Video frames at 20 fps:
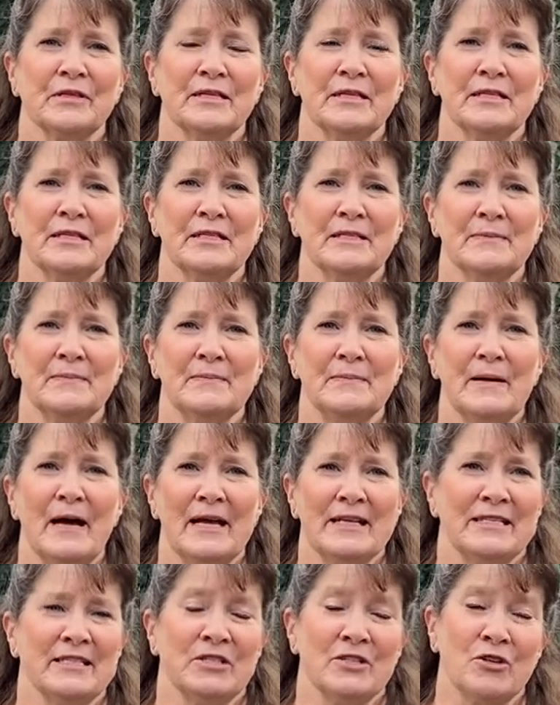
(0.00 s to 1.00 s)
Um, I
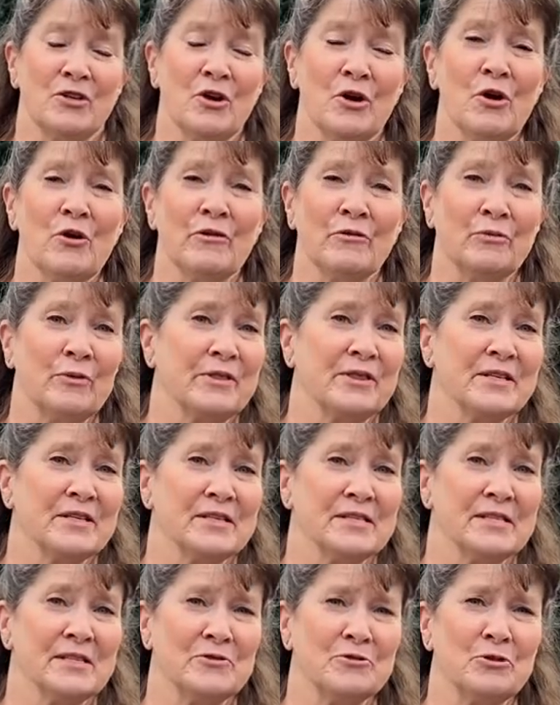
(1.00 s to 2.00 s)
didn't know with his
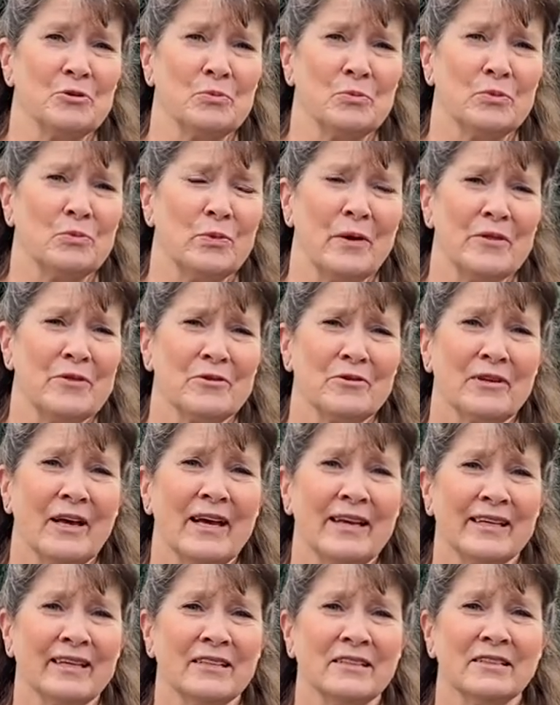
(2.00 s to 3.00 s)
syndrome whether or not
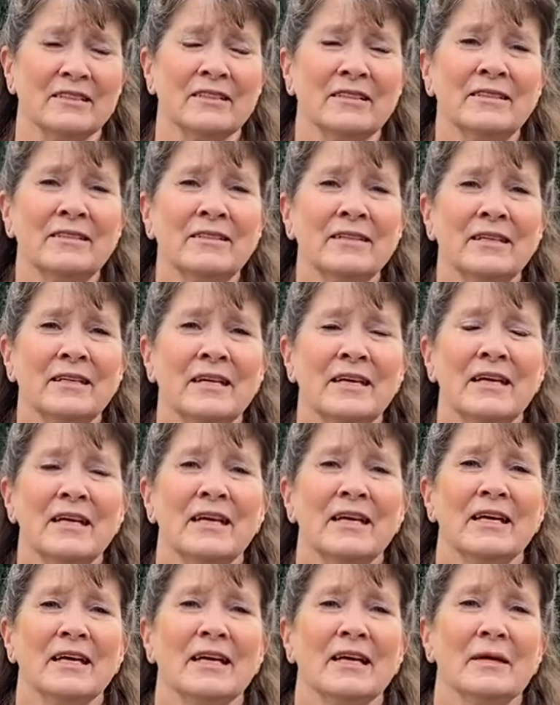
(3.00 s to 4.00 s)
he could,
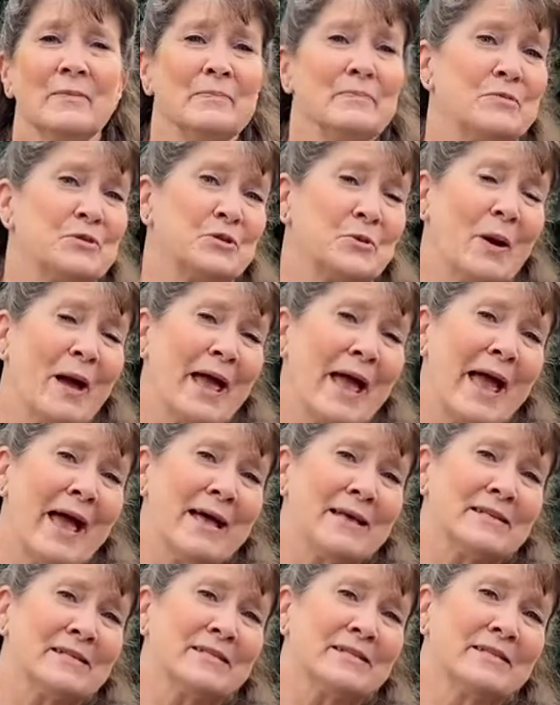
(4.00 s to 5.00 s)
um, so I
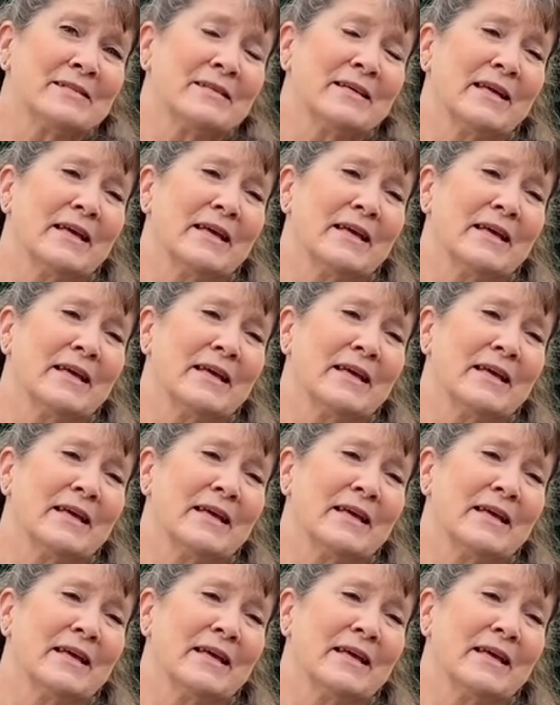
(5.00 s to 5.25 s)
asked.